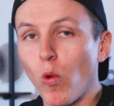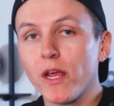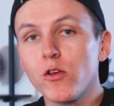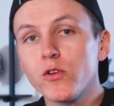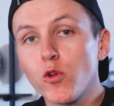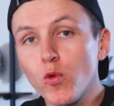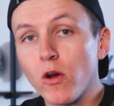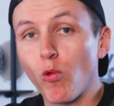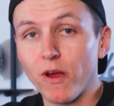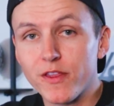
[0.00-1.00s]
What you
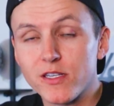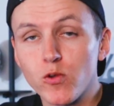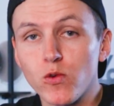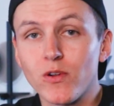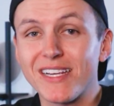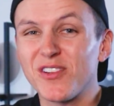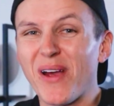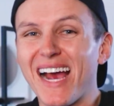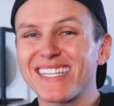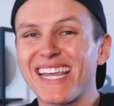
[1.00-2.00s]
do with this tool is you
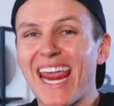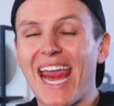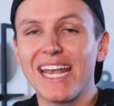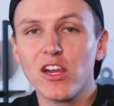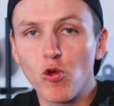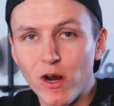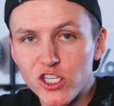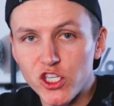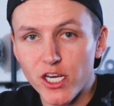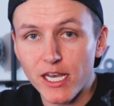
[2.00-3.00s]
ask it any
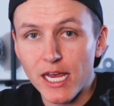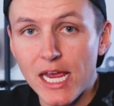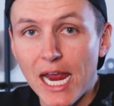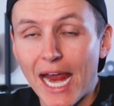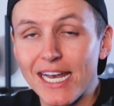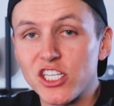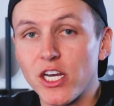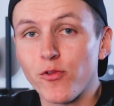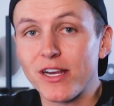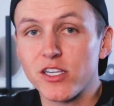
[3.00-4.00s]
question and it
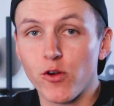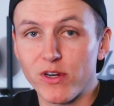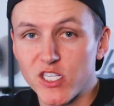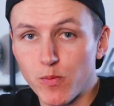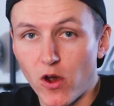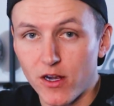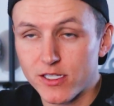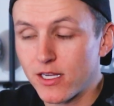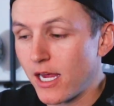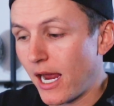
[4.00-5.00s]
generates a
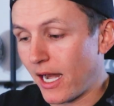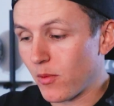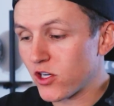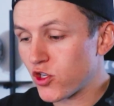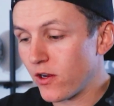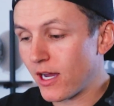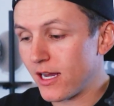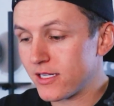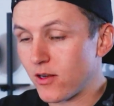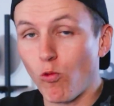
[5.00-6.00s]
response. And I'm gonna show you
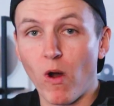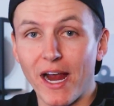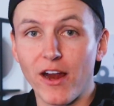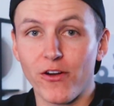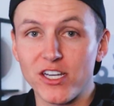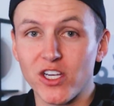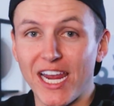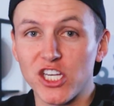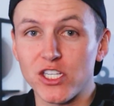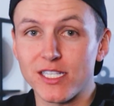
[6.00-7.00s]
guys why our
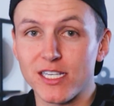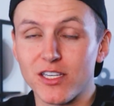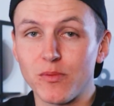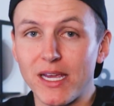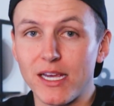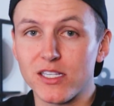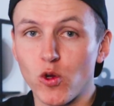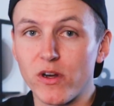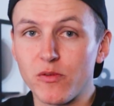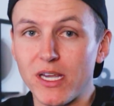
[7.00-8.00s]
education system is
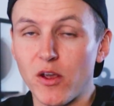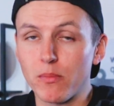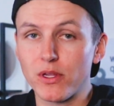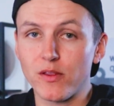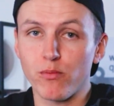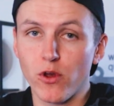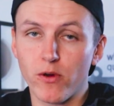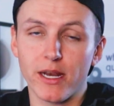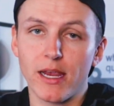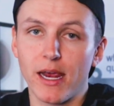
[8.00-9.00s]
going to be completely
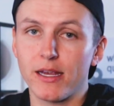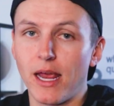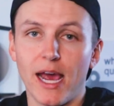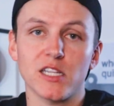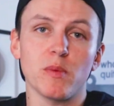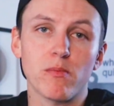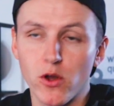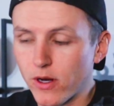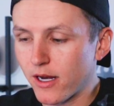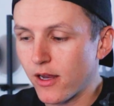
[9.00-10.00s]
broken and it has been
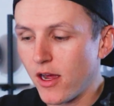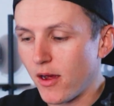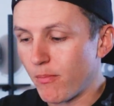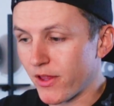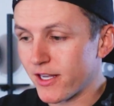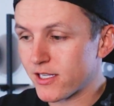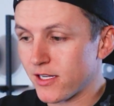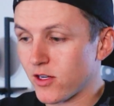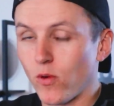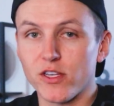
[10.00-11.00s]
broken, but this
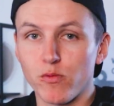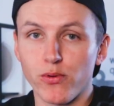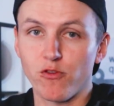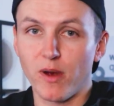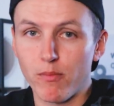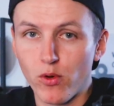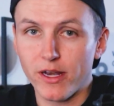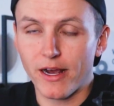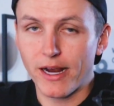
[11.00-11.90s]
is going to prove my point